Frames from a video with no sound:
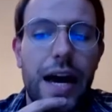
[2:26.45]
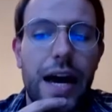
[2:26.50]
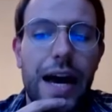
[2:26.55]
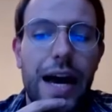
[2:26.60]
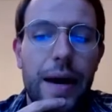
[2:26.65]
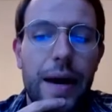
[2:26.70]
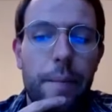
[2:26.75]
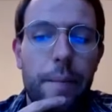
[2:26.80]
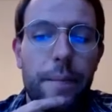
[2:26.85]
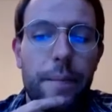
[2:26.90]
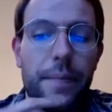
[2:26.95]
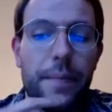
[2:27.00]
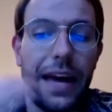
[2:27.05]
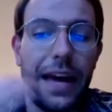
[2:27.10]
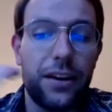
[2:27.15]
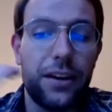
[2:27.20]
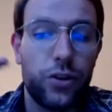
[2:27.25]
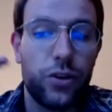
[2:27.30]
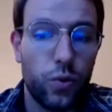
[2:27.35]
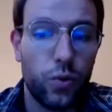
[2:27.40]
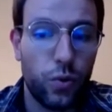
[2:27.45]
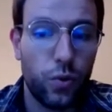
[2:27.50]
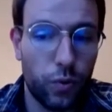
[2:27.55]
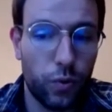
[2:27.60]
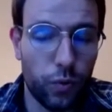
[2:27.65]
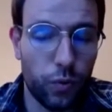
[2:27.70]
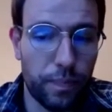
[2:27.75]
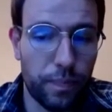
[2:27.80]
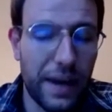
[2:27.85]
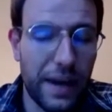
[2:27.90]
and you
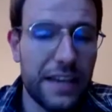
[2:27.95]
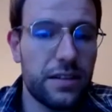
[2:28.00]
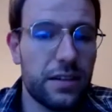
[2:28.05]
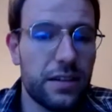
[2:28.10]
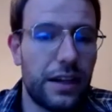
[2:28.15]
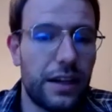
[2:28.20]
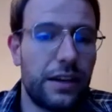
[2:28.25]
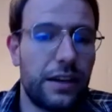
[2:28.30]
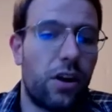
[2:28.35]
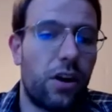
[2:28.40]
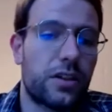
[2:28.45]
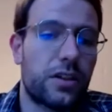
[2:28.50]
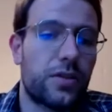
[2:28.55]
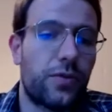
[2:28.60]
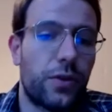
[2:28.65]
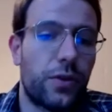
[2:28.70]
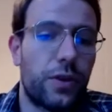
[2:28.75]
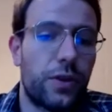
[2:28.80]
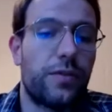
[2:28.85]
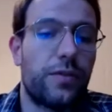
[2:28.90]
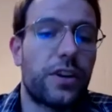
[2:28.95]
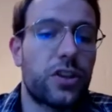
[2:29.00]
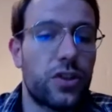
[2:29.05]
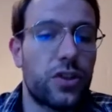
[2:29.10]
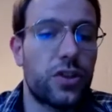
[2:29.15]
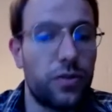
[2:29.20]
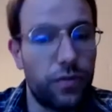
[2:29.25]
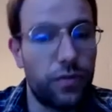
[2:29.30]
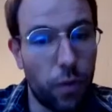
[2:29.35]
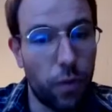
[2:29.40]
basically ask for an
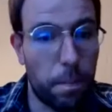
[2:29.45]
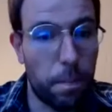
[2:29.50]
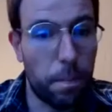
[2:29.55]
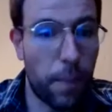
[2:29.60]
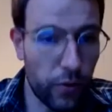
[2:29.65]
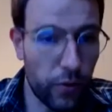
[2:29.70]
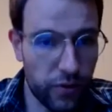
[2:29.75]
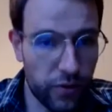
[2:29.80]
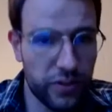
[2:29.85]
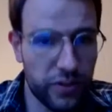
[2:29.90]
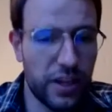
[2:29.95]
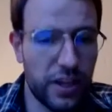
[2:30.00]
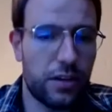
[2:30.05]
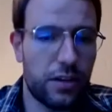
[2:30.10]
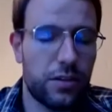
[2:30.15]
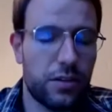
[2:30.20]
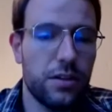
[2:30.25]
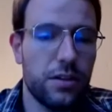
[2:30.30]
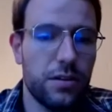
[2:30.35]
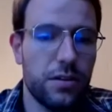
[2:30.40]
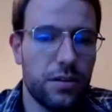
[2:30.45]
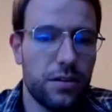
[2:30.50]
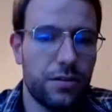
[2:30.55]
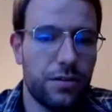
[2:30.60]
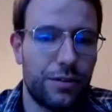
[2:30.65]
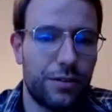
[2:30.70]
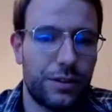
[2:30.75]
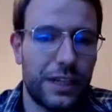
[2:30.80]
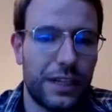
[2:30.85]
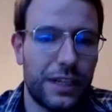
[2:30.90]
eviction for both sections.
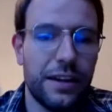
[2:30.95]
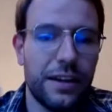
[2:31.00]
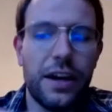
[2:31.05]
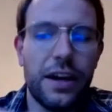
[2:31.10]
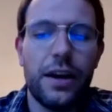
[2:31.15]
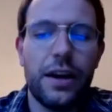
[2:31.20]
Okay.